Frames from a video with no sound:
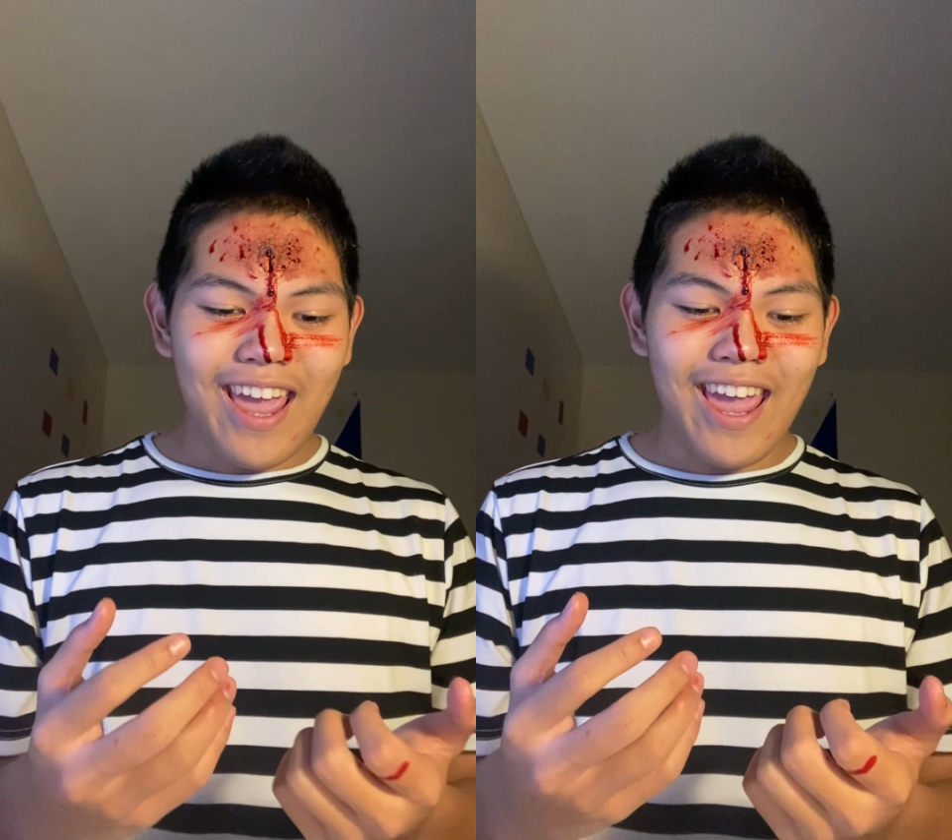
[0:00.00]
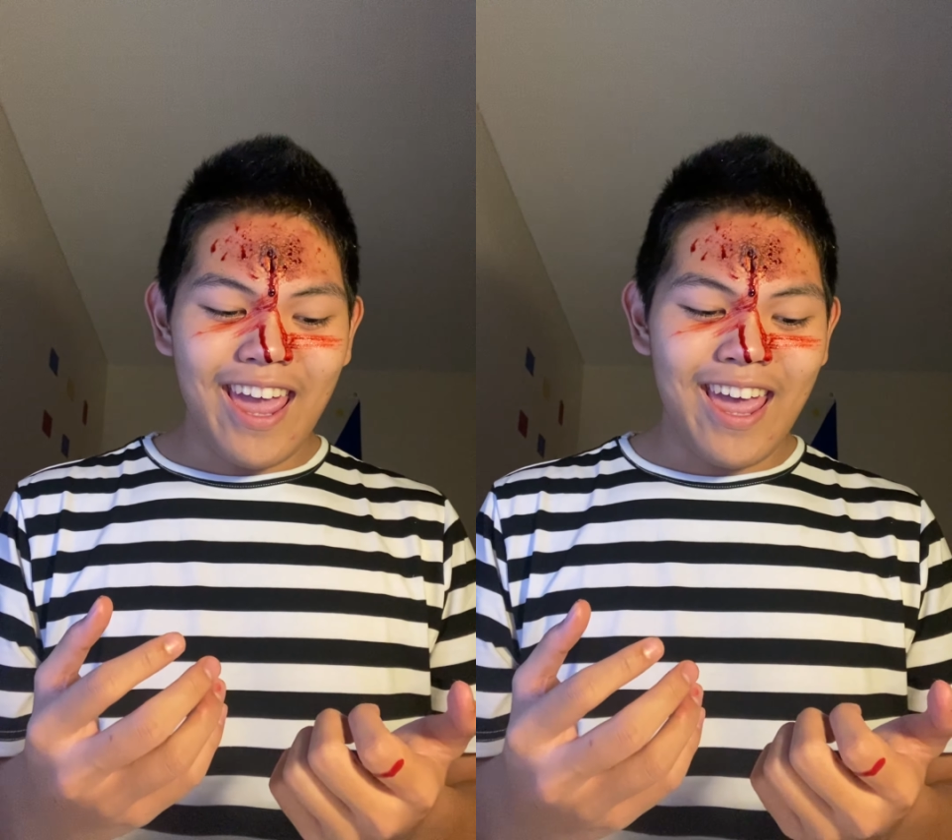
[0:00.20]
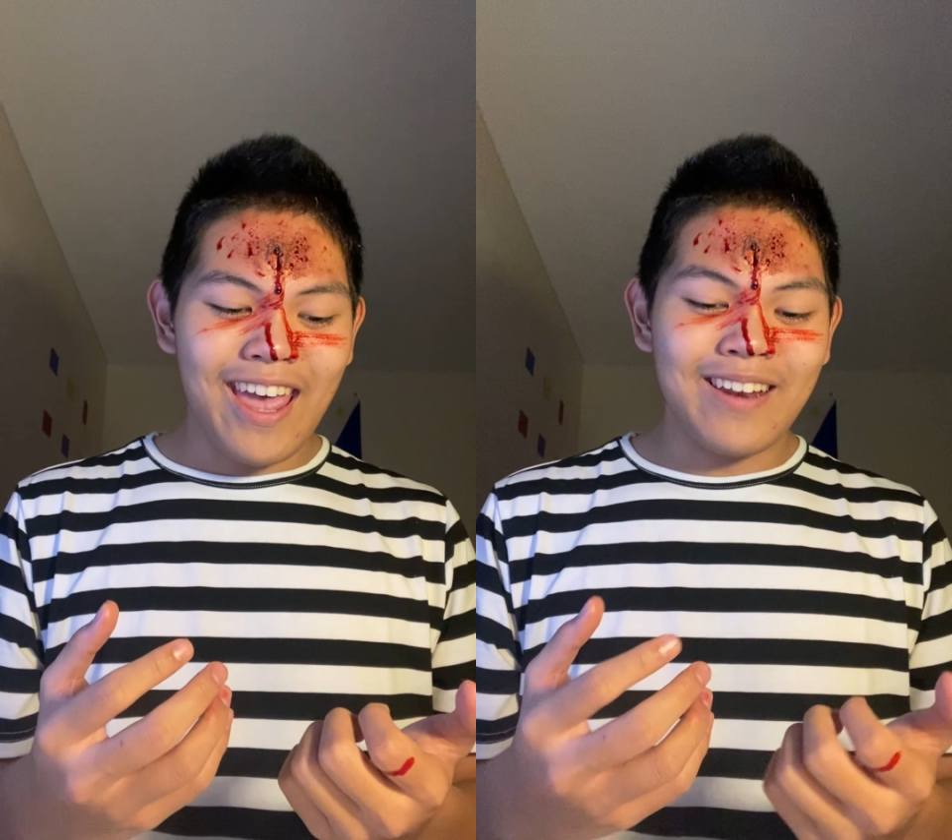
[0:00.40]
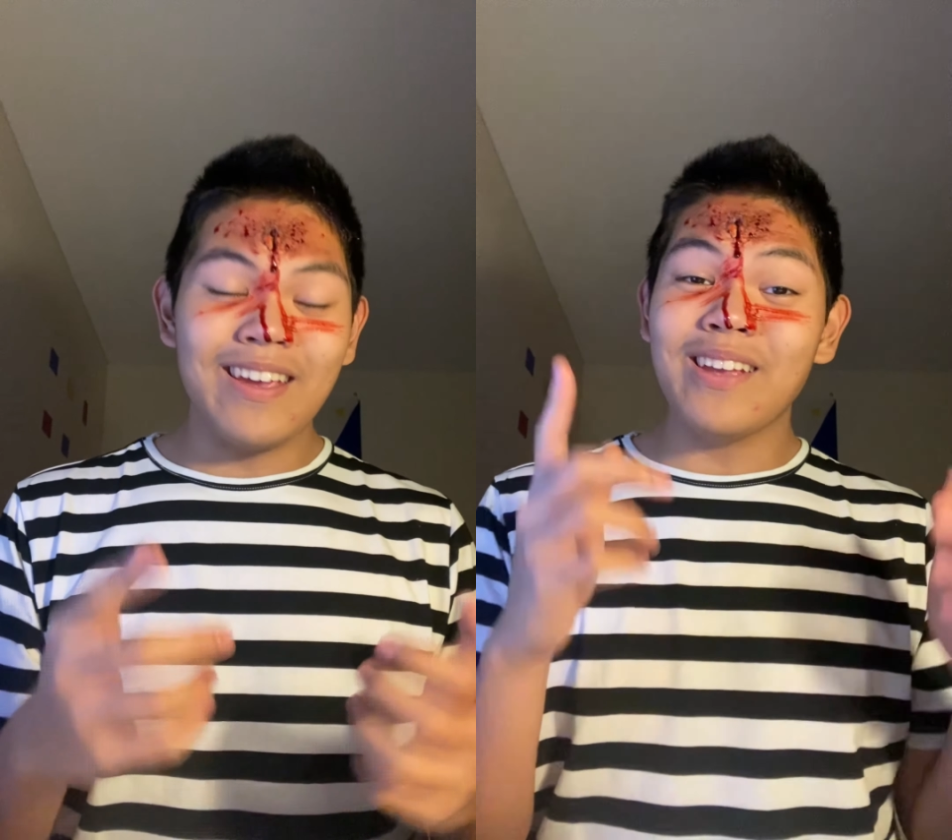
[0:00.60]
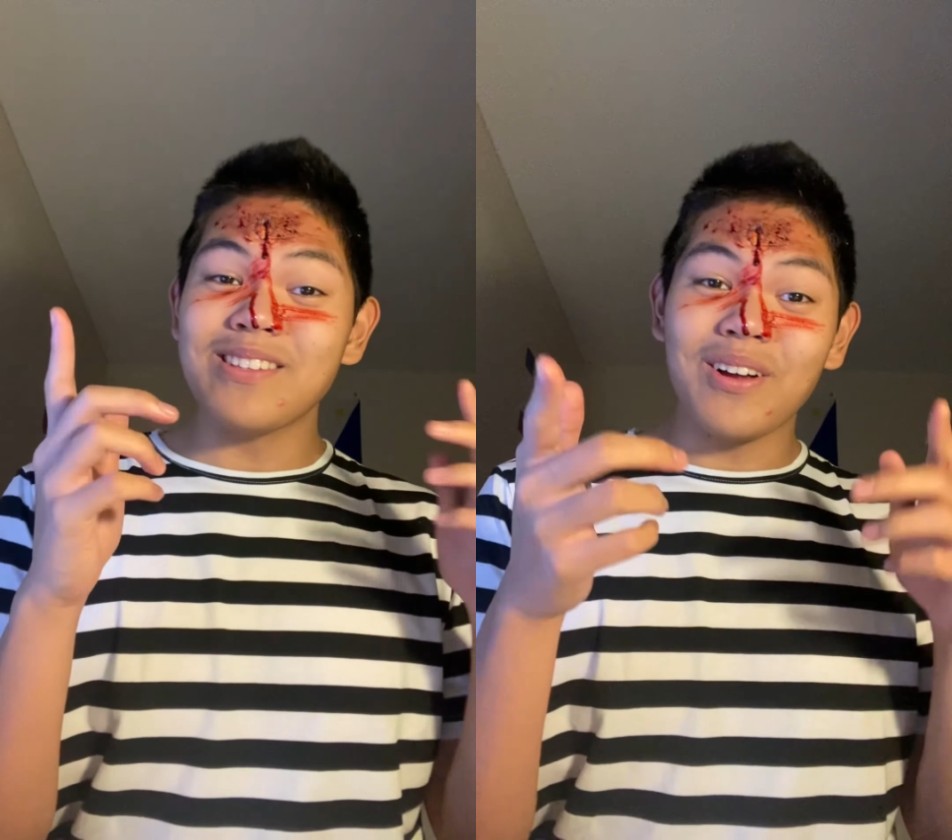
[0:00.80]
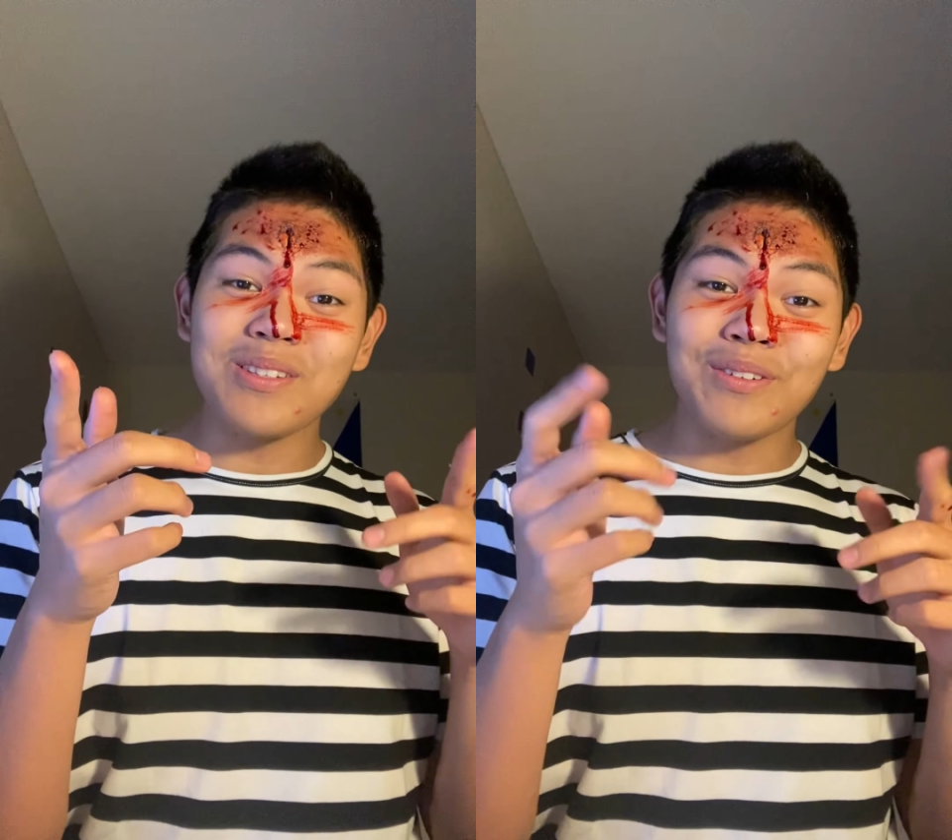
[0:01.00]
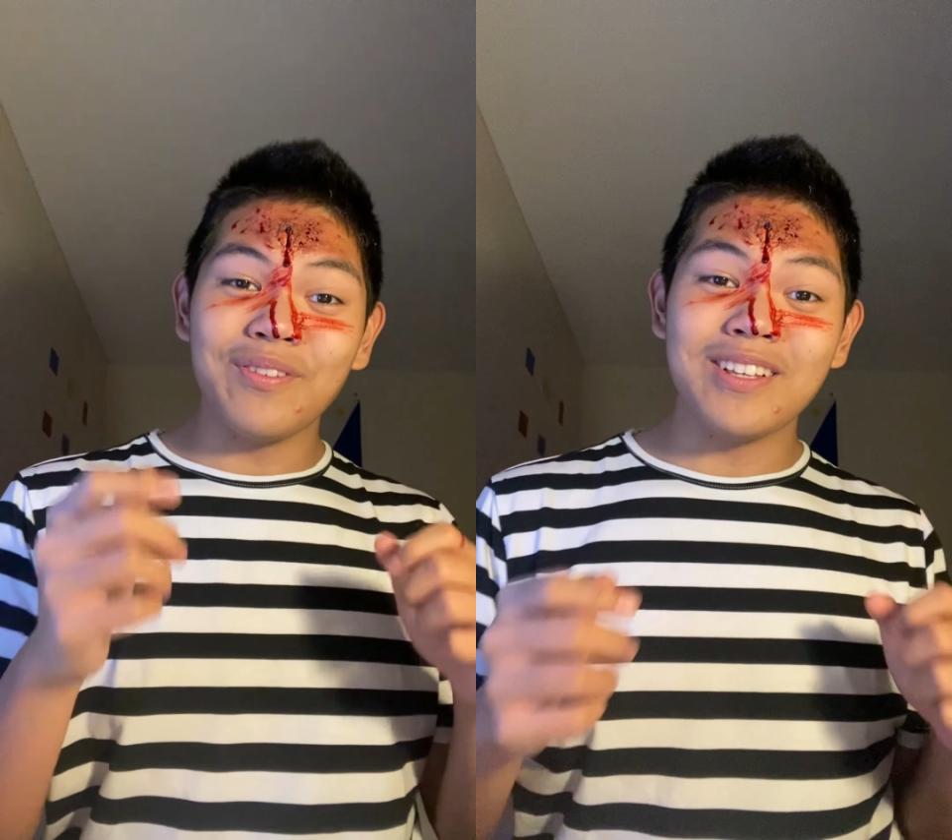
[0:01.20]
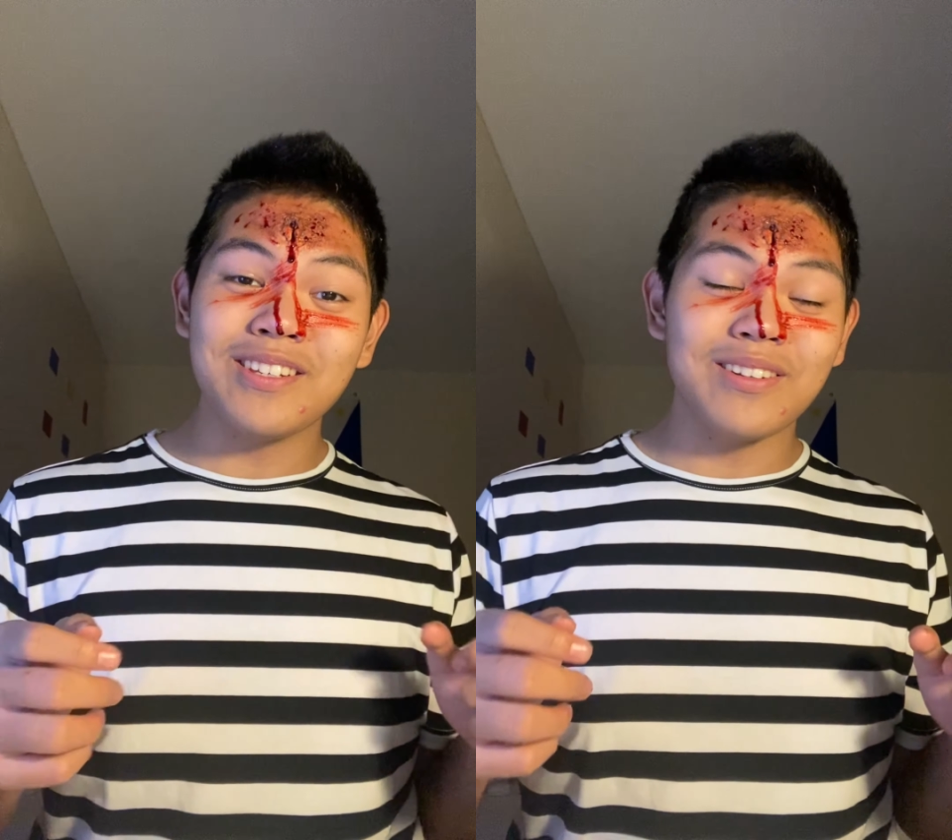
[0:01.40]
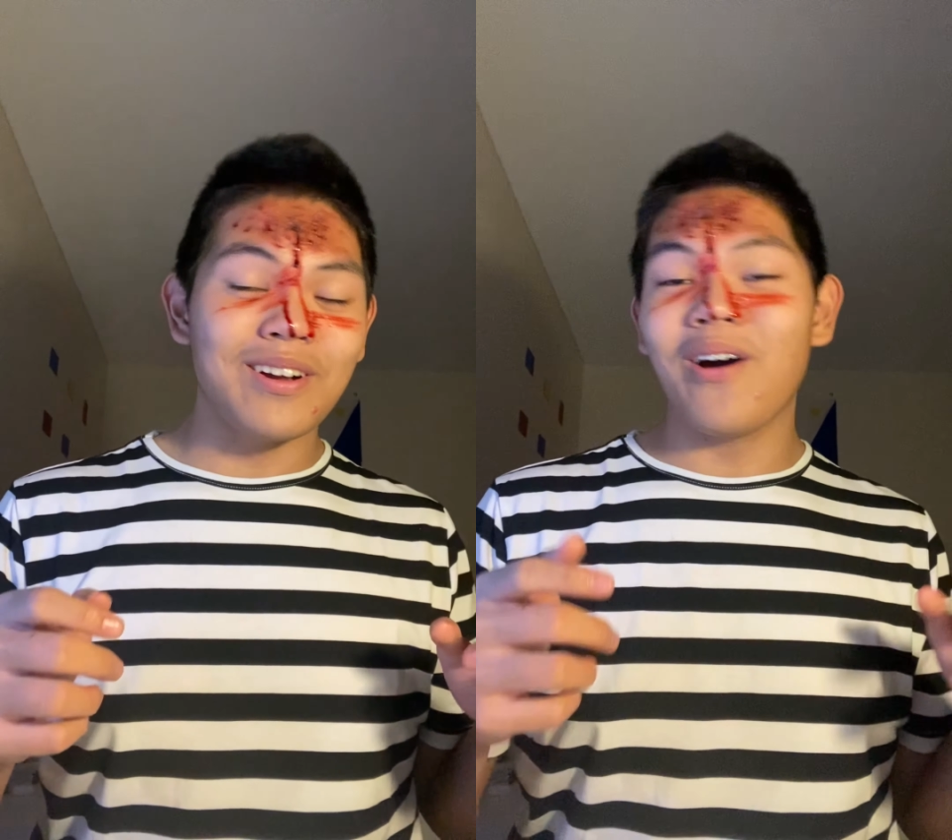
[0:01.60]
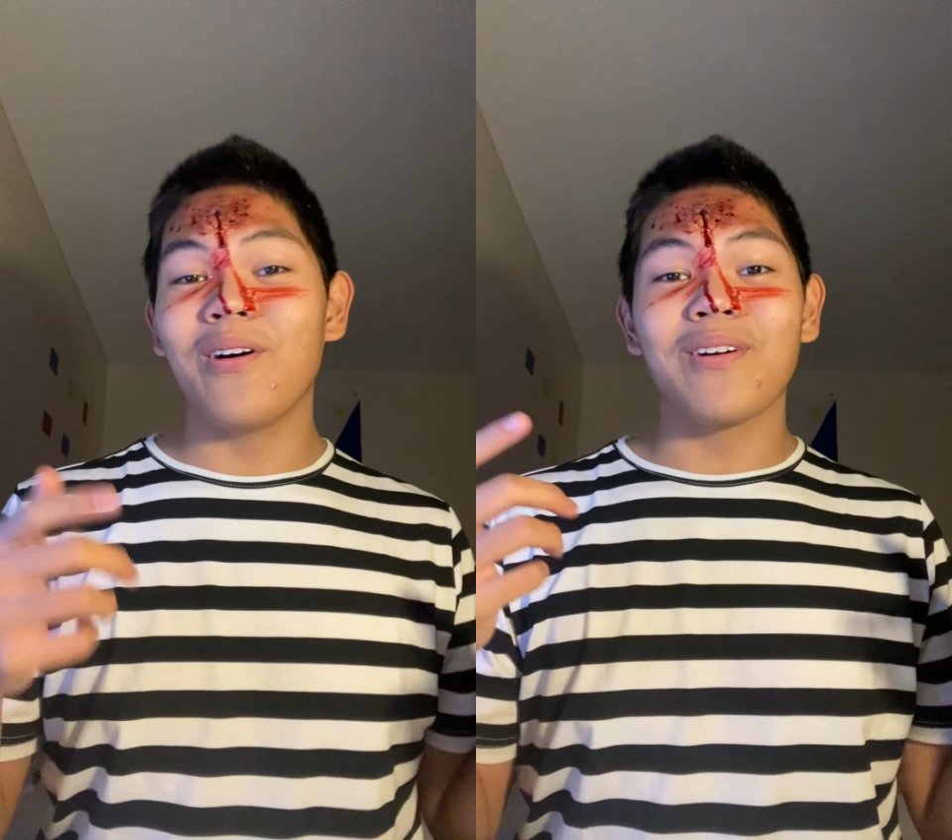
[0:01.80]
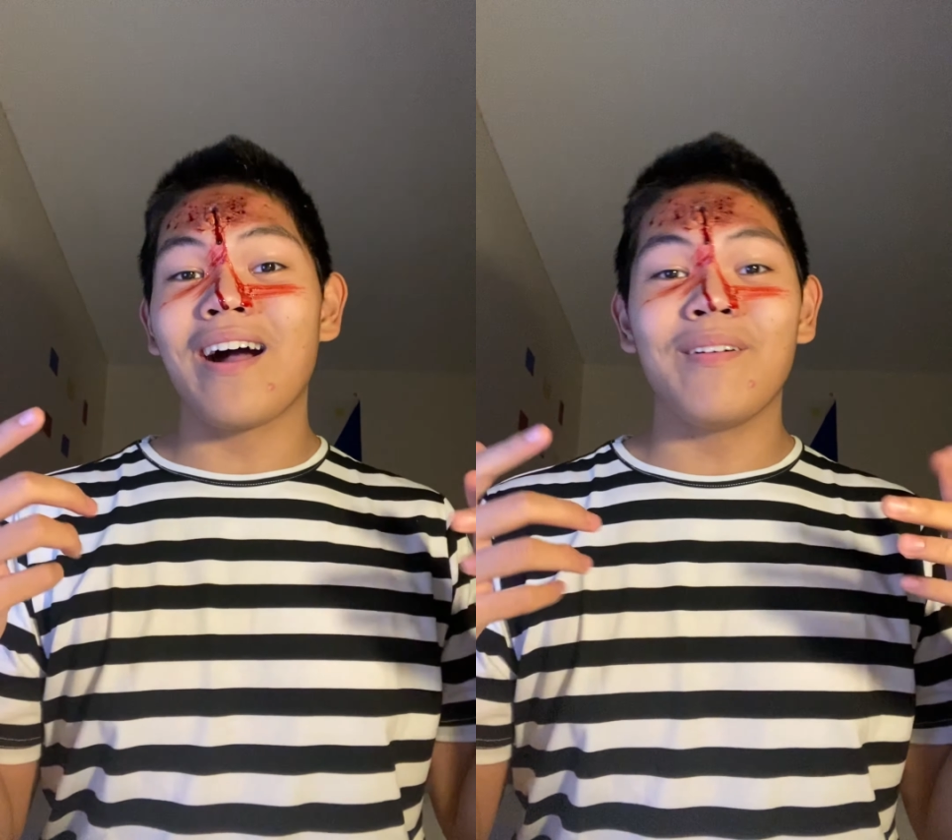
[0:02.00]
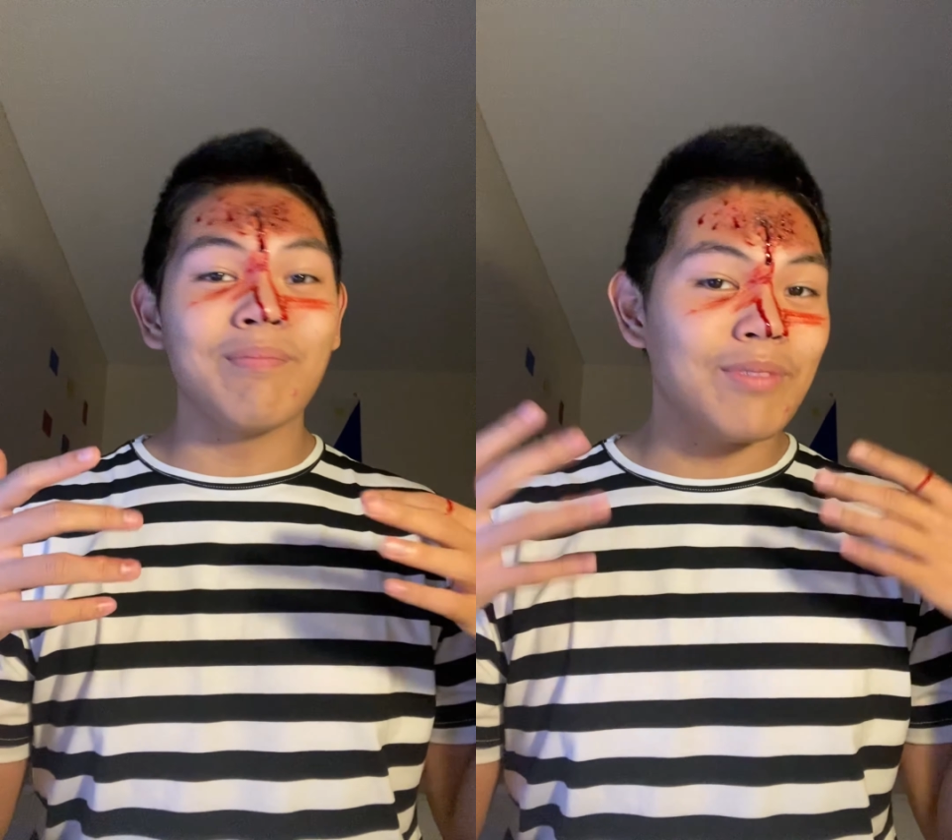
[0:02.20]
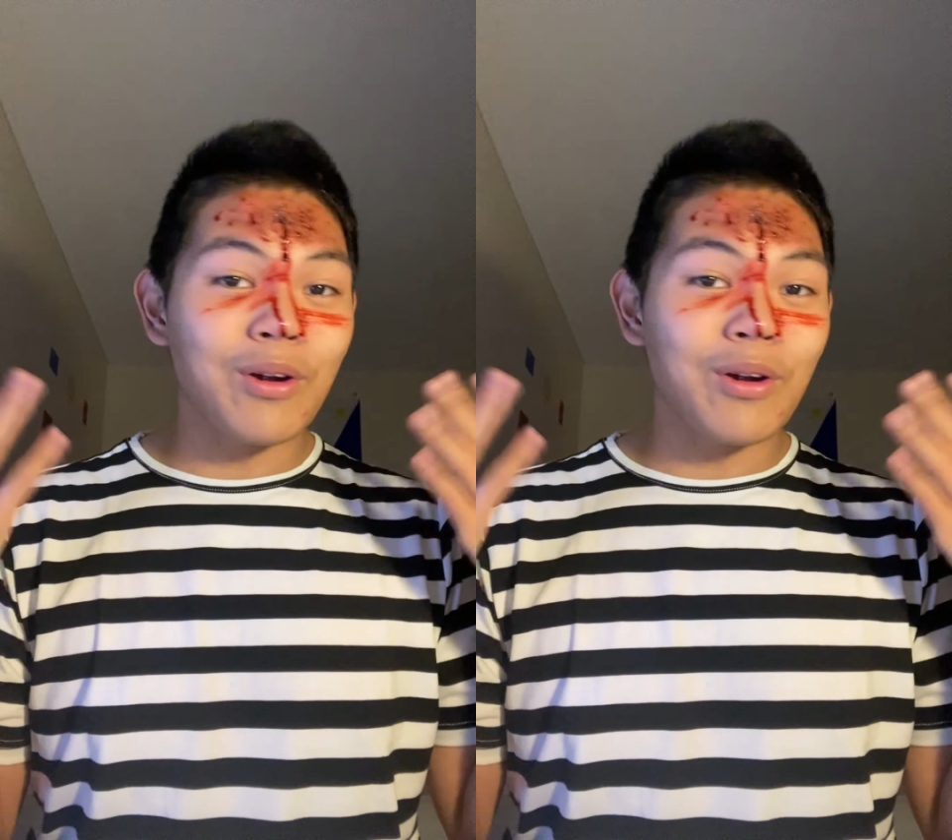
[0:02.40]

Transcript: And it's also fun to go around